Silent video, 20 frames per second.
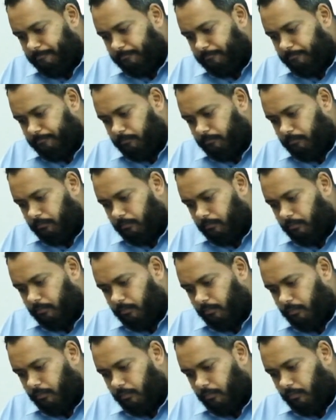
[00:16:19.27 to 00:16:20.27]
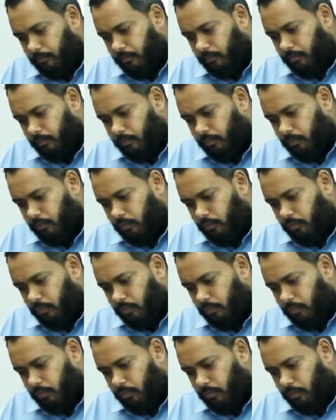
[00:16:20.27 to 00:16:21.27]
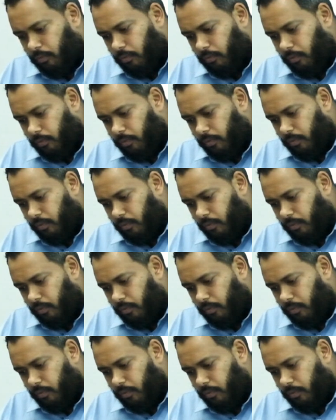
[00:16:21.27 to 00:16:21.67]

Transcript: [no speech]